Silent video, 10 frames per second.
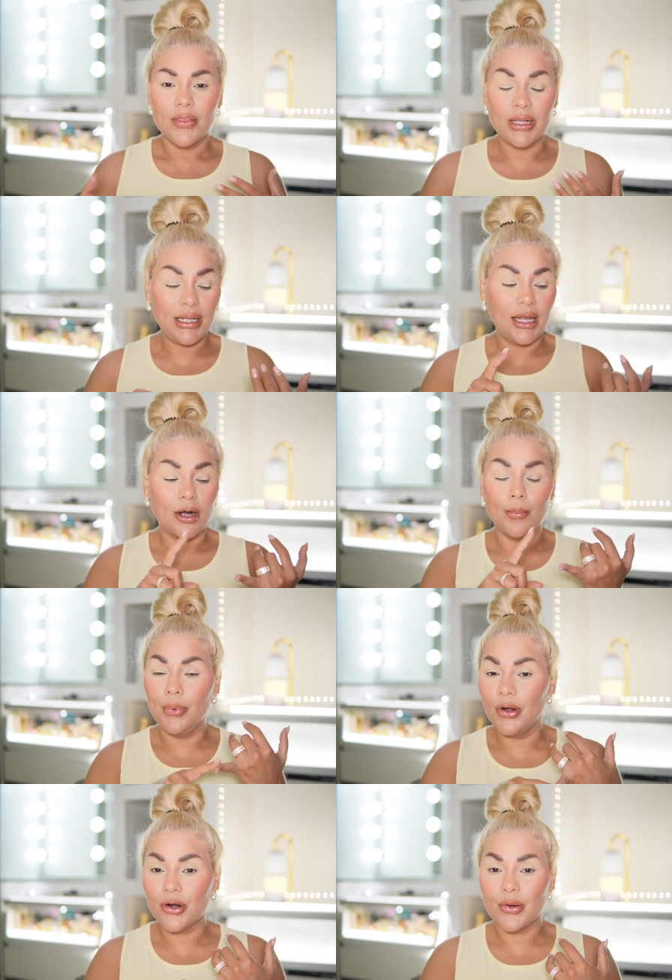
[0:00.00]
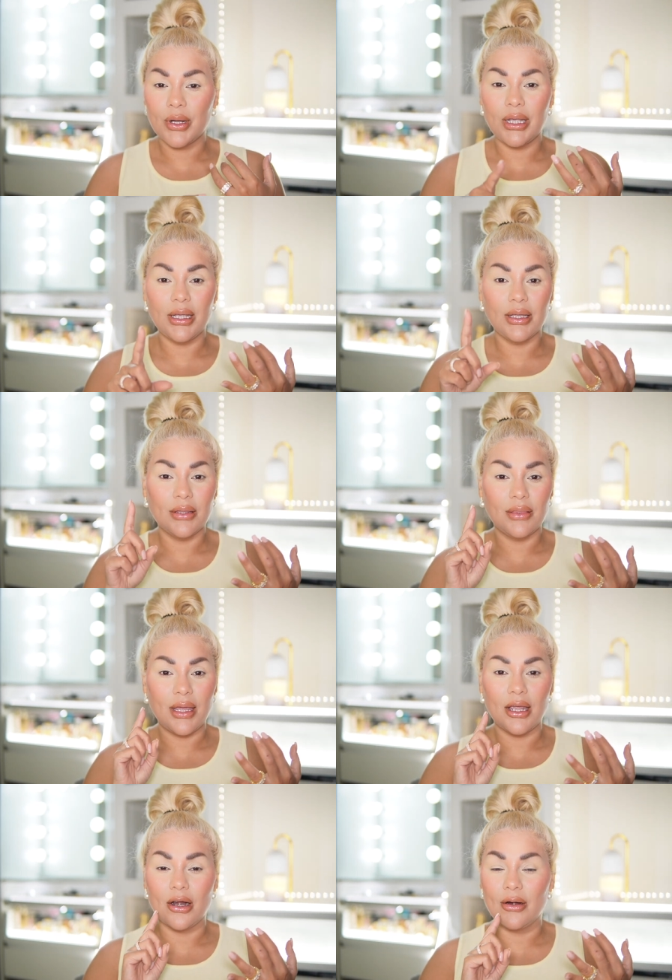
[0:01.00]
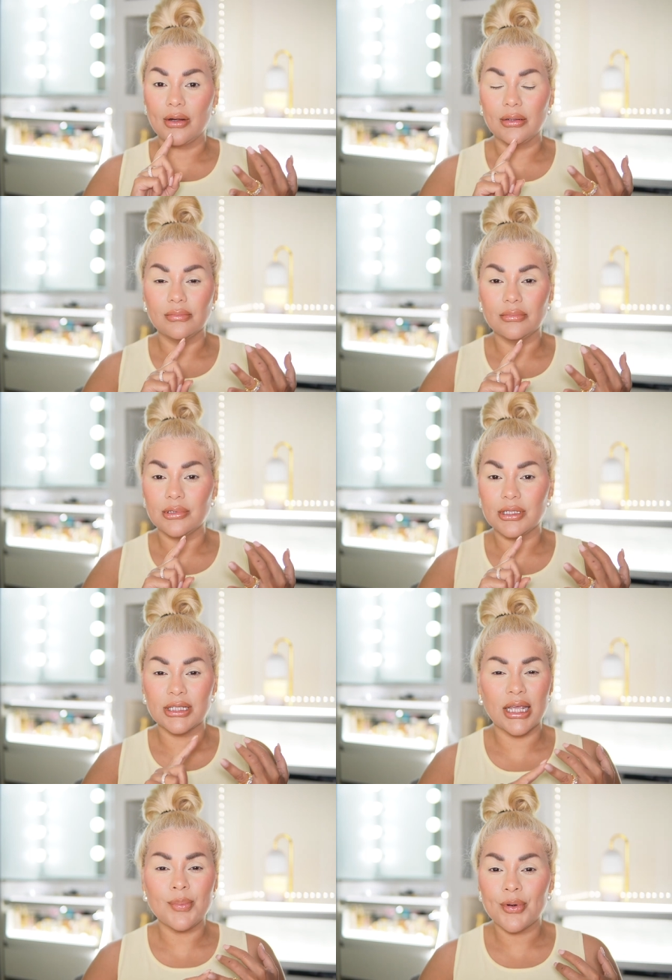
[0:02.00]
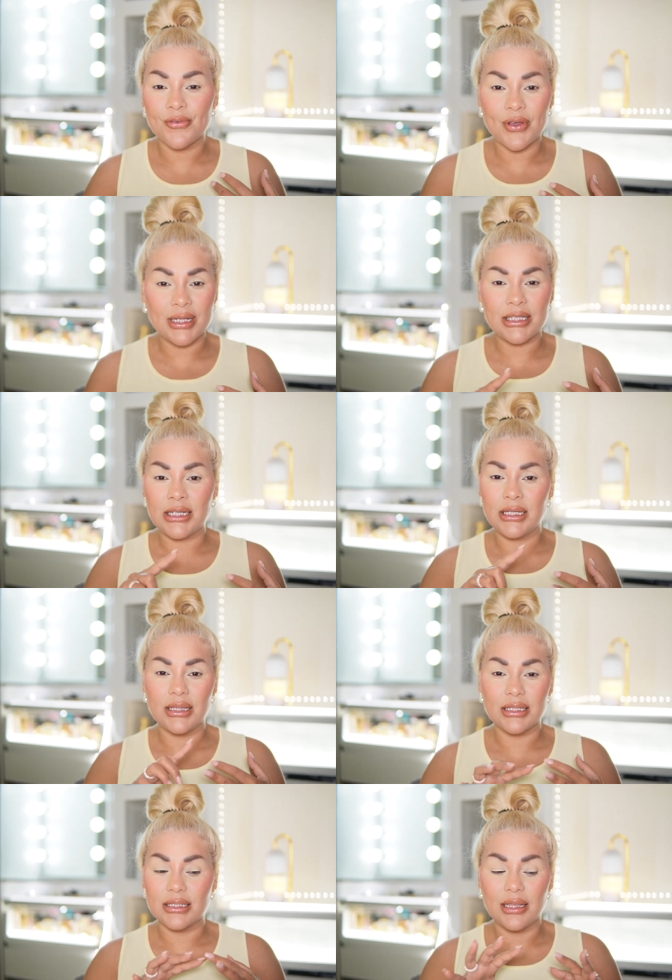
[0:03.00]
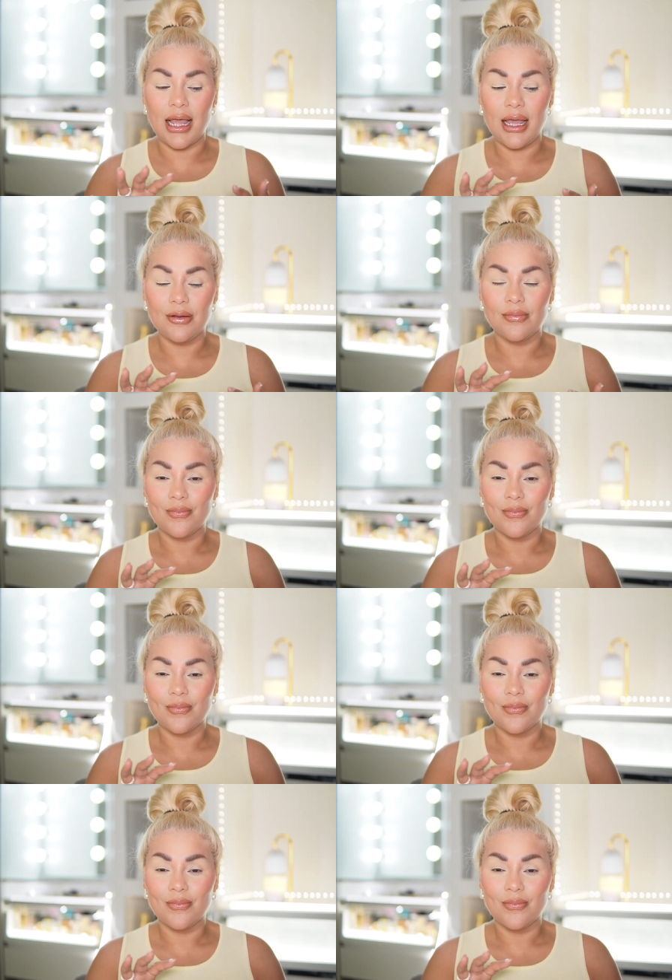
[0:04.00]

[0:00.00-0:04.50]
that they are blurring, they are skin perfecting, this and that